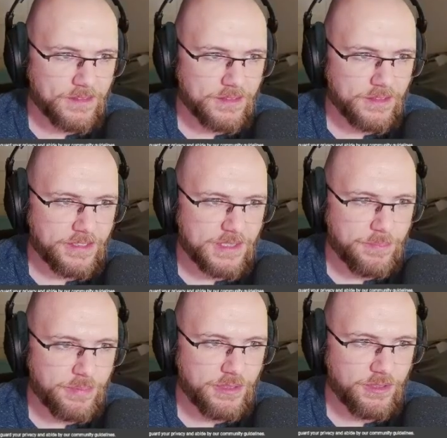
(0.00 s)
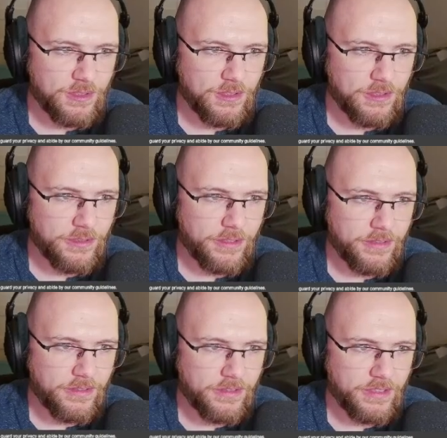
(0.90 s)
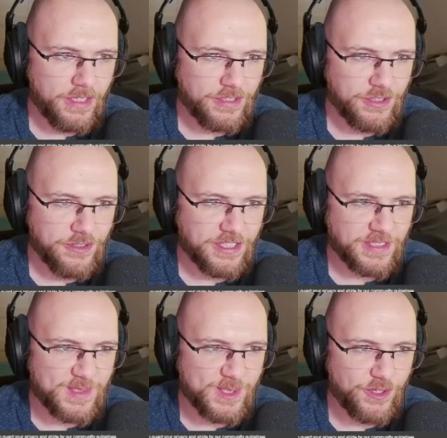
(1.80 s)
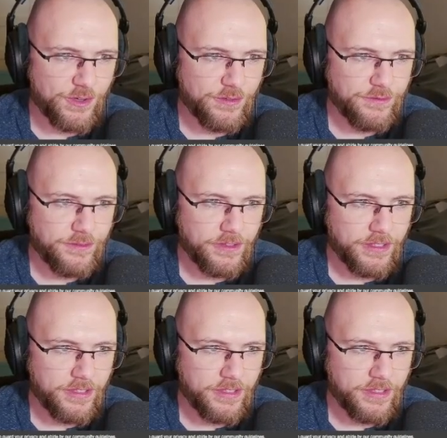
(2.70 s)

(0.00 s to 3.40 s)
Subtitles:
So let's build a cooking stove.